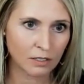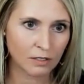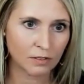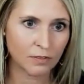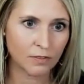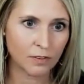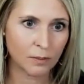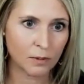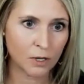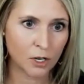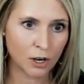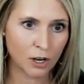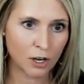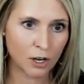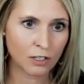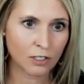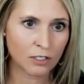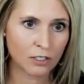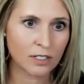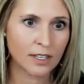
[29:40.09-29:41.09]
from
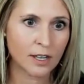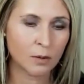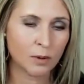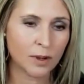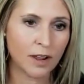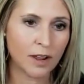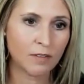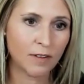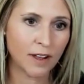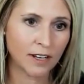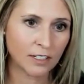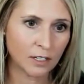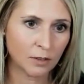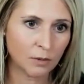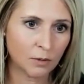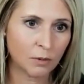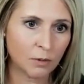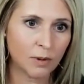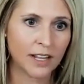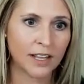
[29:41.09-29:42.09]
yours that
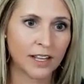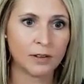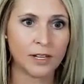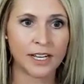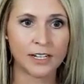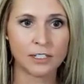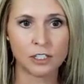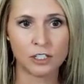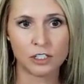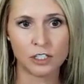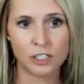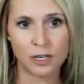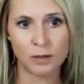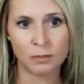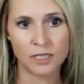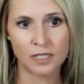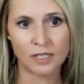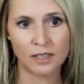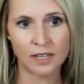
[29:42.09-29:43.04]
affected relationships,